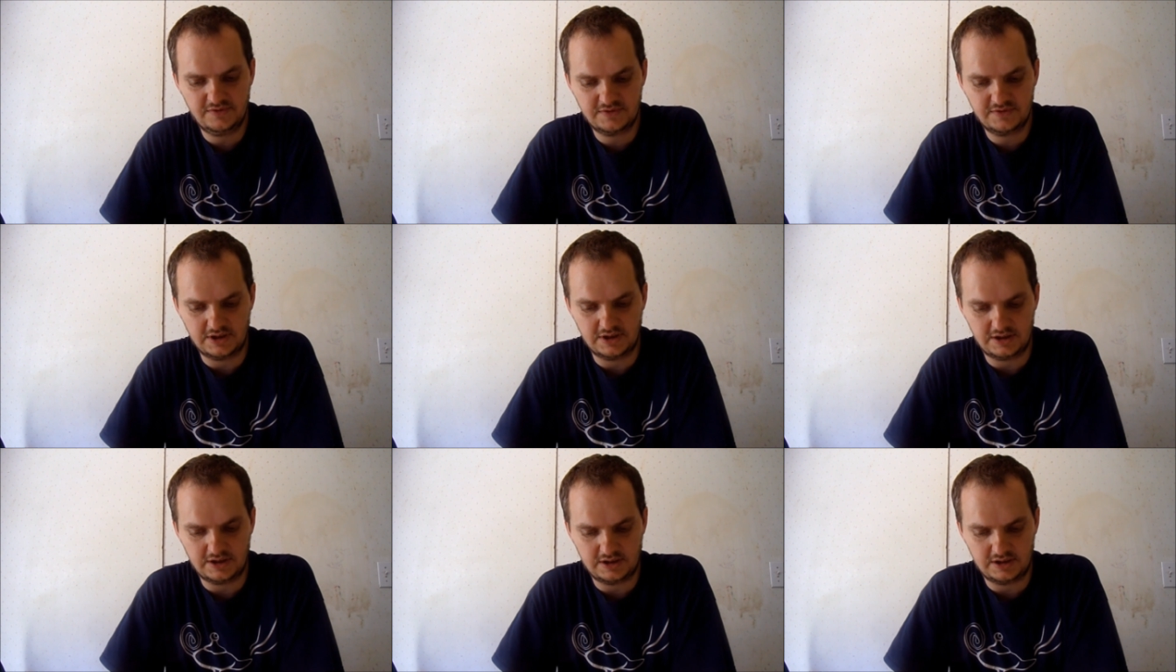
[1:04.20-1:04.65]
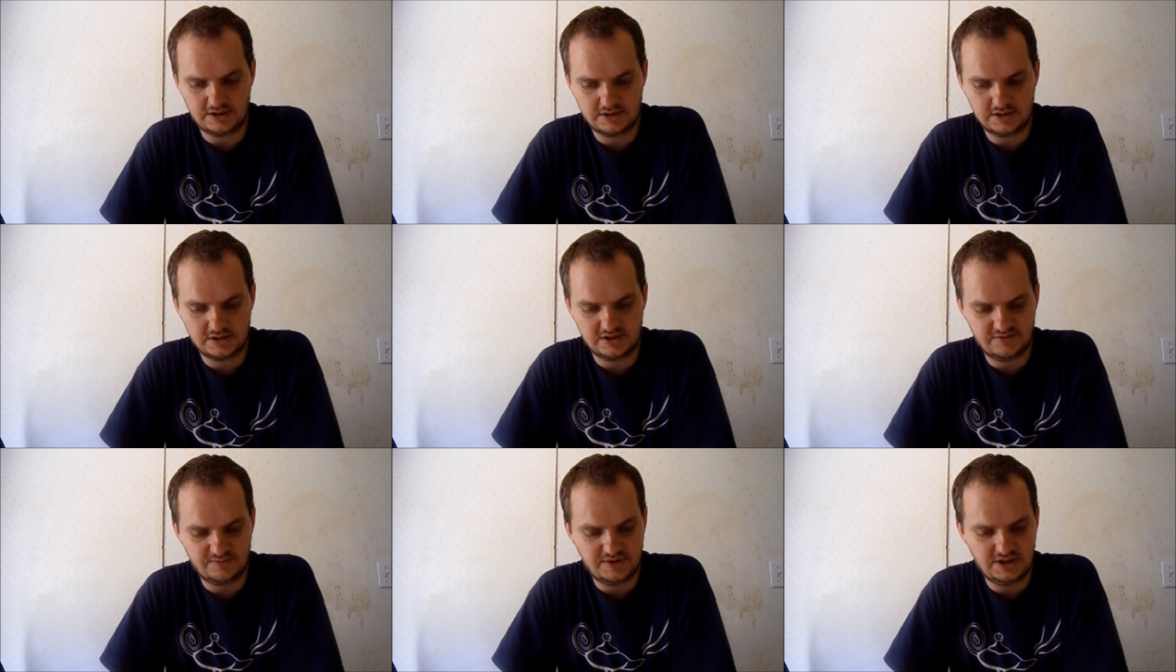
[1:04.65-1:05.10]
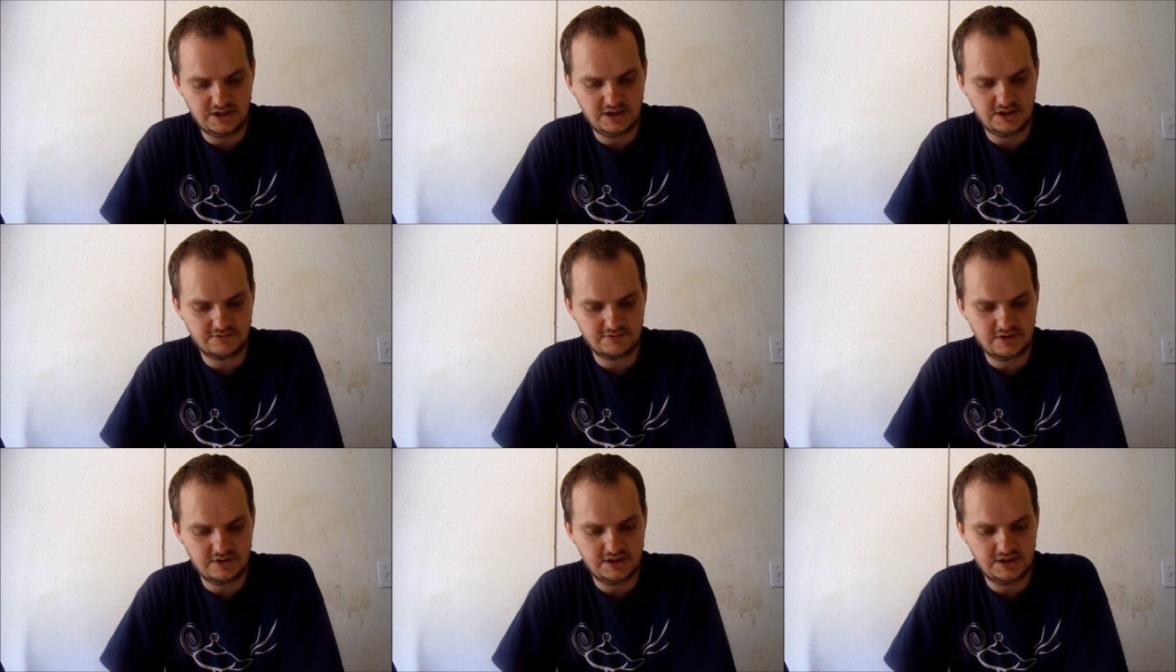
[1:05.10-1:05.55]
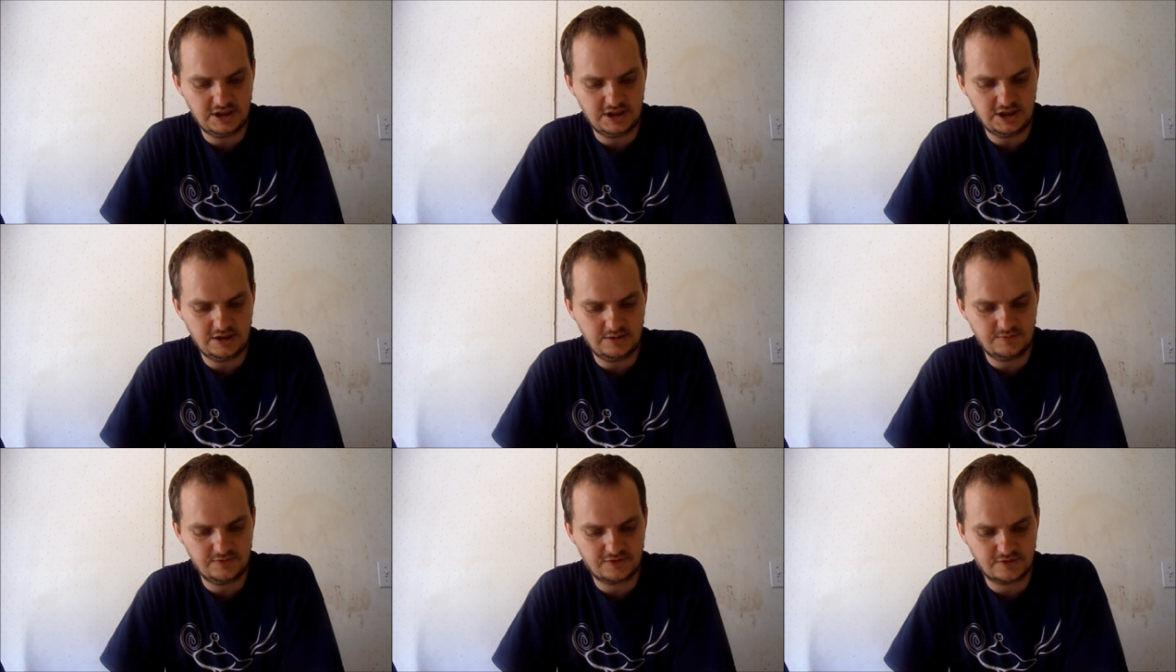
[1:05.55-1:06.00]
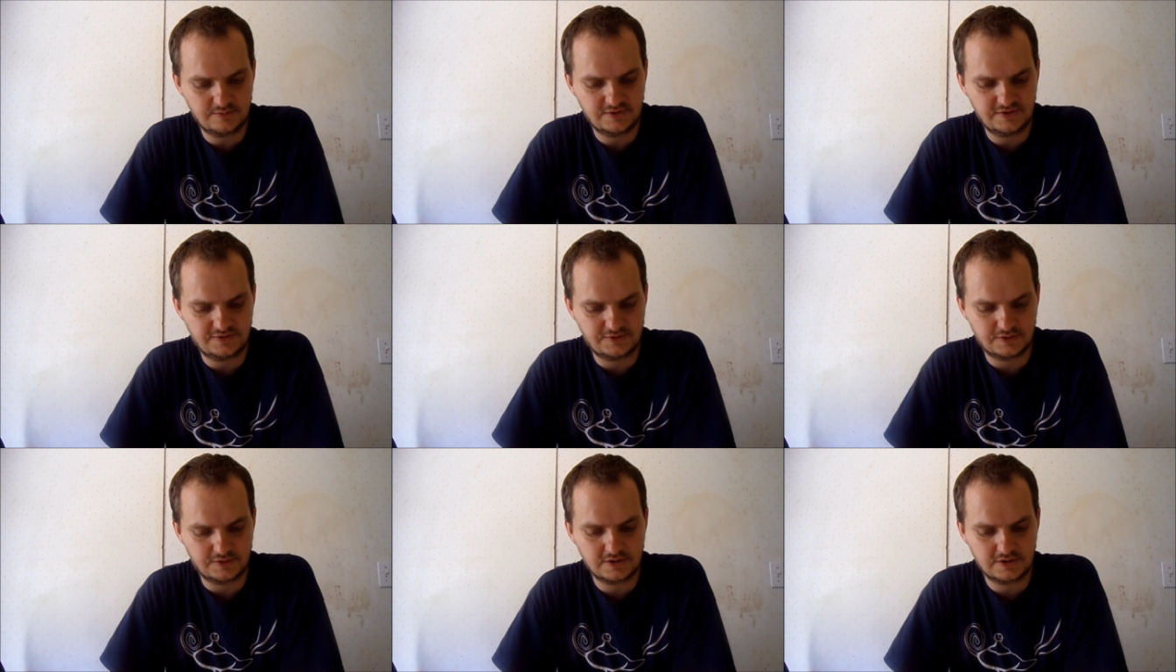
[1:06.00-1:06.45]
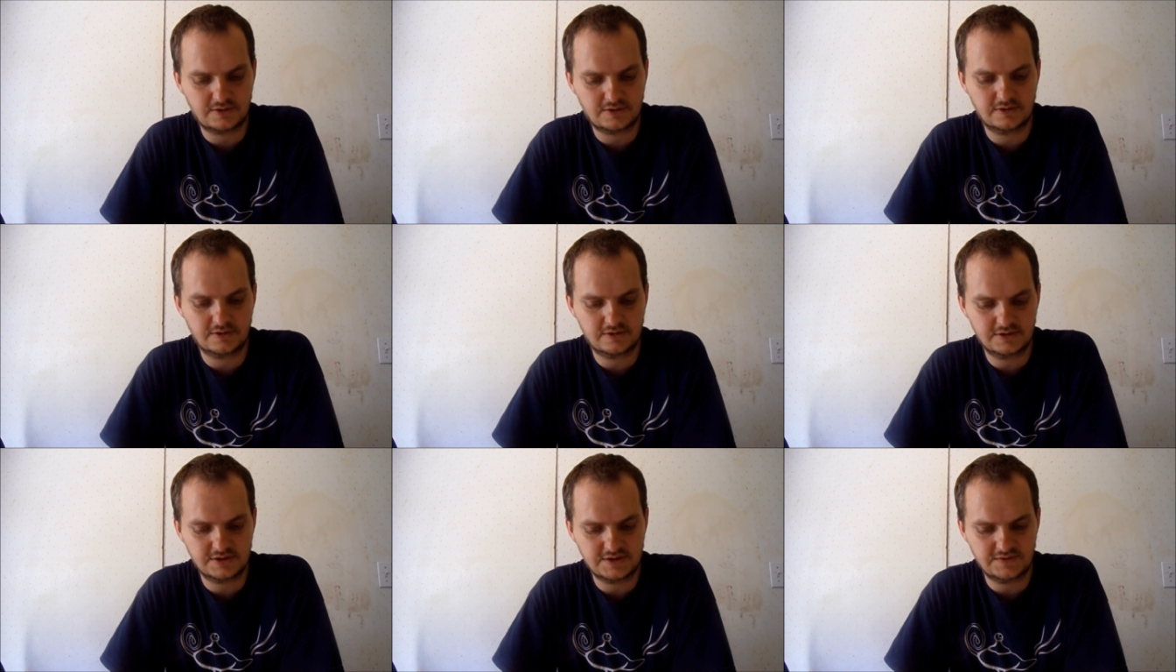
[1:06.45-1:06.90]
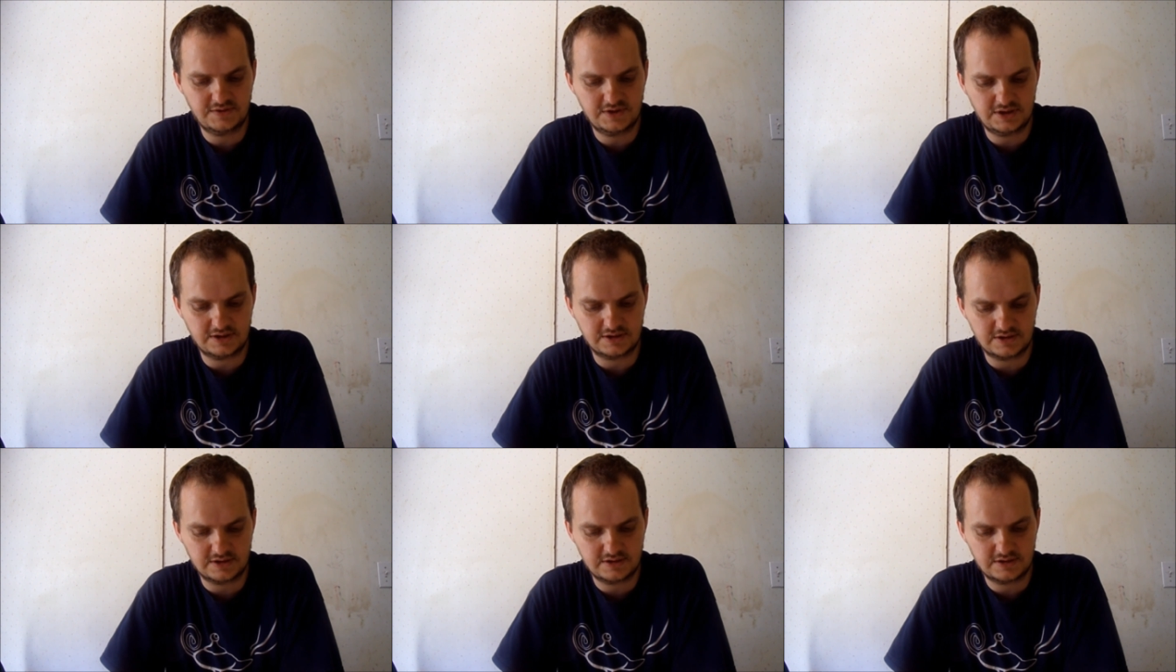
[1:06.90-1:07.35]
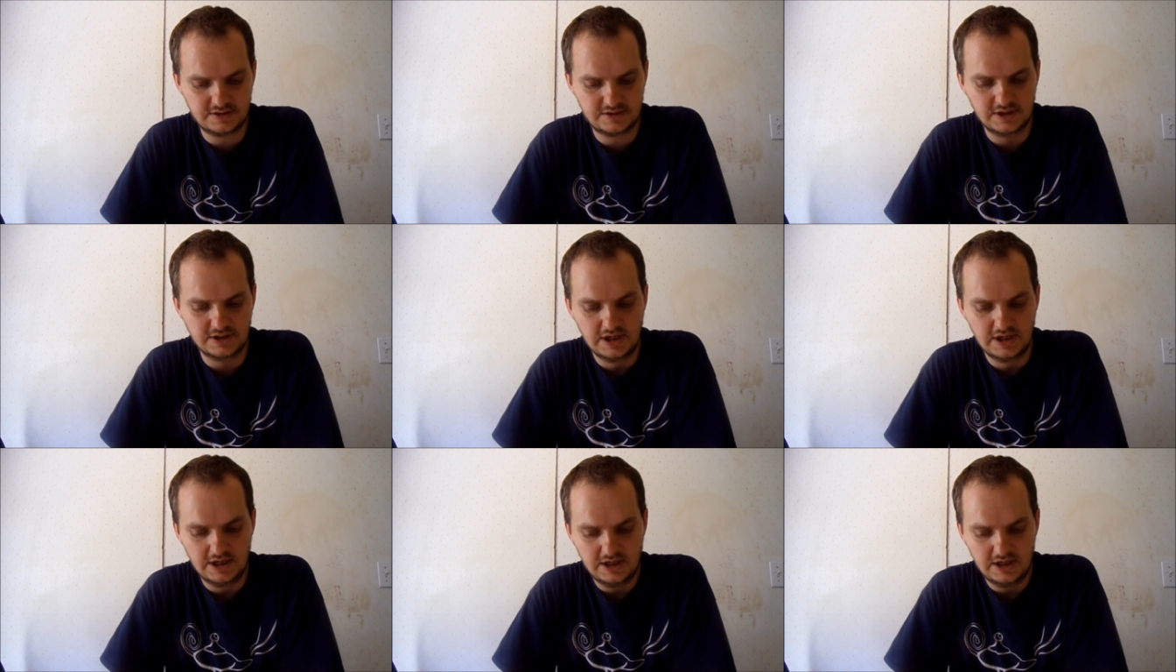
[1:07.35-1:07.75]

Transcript: of God and of being redeemed from the four quarters of the earth